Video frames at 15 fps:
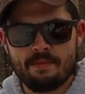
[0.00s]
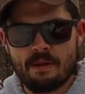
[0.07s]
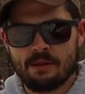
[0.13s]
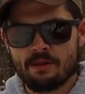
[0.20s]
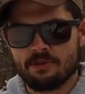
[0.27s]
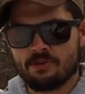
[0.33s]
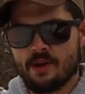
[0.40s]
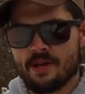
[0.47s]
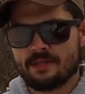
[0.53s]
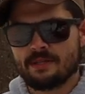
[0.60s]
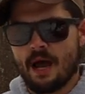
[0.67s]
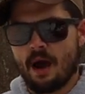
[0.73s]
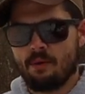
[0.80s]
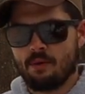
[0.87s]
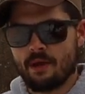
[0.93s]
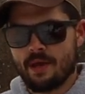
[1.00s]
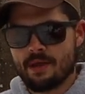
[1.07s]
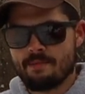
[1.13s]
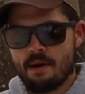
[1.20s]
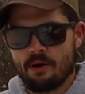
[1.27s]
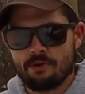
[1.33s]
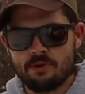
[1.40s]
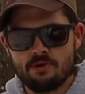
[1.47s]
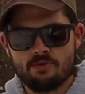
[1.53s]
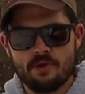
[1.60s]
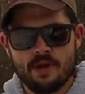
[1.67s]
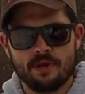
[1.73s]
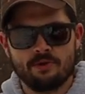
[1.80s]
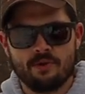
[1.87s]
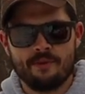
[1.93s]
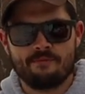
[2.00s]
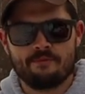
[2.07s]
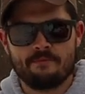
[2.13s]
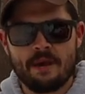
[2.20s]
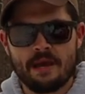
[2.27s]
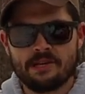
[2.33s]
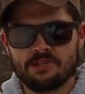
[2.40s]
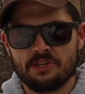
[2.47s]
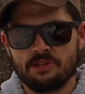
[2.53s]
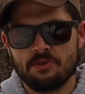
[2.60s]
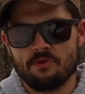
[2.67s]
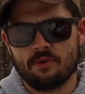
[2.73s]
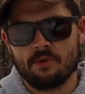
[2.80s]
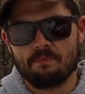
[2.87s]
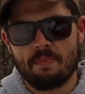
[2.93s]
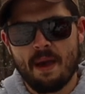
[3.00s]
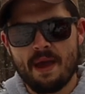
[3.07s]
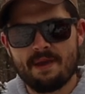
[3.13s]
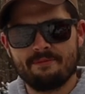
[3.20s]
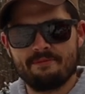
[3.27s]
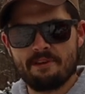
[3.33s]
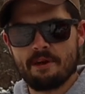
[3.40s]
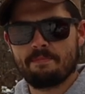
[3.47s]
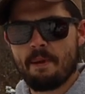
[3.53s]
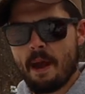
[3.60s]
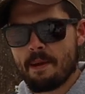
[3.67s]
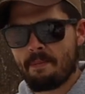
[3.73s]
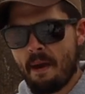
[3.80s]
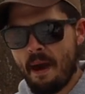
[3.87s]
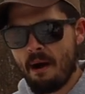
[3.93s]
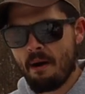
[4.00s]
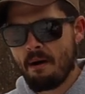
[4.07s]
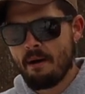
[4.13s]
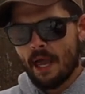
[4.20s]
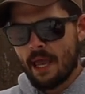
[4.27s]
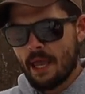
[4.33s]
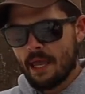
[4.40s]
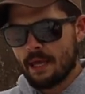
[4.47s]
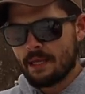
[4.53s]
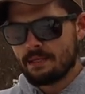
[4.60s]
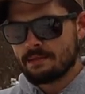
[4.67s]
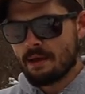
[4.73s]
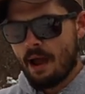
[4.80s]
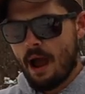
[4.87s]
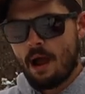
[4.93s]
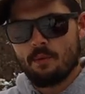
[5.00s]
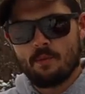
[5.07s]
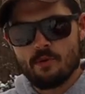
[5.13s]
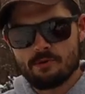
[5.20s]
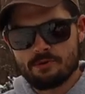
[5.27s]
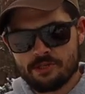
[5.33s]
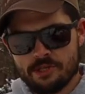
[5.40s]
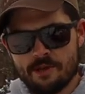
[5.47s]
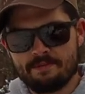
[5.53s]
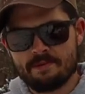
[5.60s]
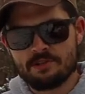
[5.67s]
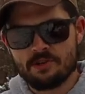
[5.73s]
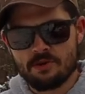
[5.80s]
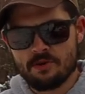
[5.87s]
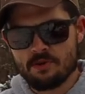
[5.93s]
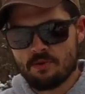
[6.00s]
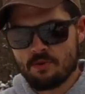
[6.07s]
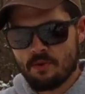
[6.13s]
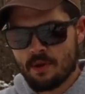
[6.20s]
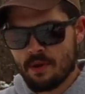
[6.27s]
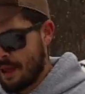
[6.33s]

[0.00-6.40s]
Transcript: email address, I will email you, get your information. You can pay via PayPal, and I will ship it to you